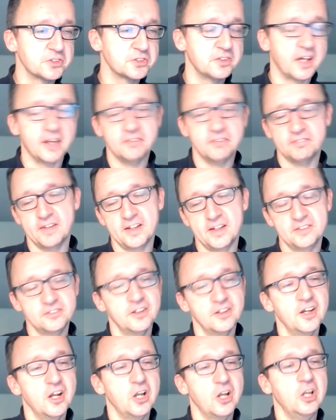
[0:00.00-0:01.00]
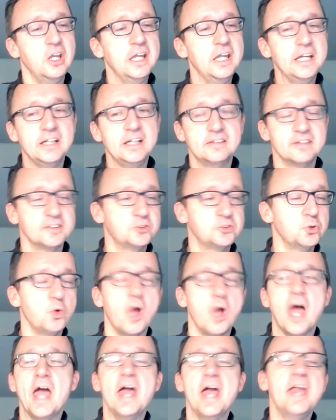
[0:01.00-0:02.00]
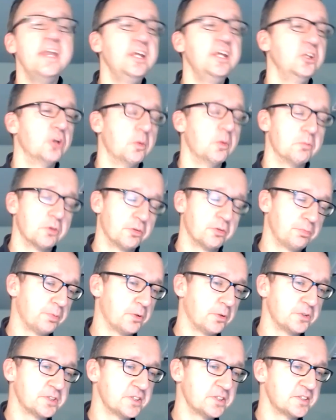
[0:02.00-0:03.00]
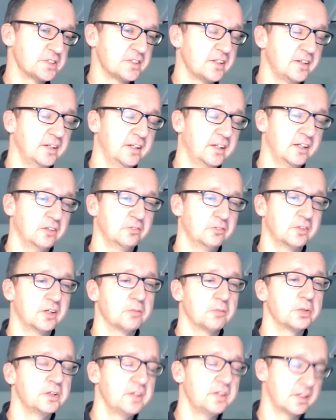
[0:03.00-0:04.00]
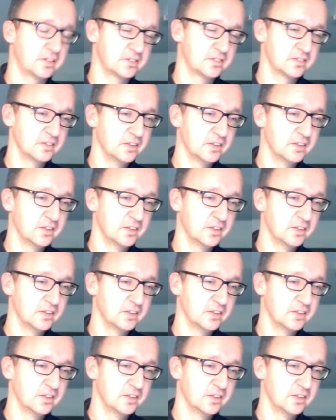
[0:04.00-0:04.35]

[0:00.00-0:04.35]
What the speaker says: and then link that to any number of persons that I can predict,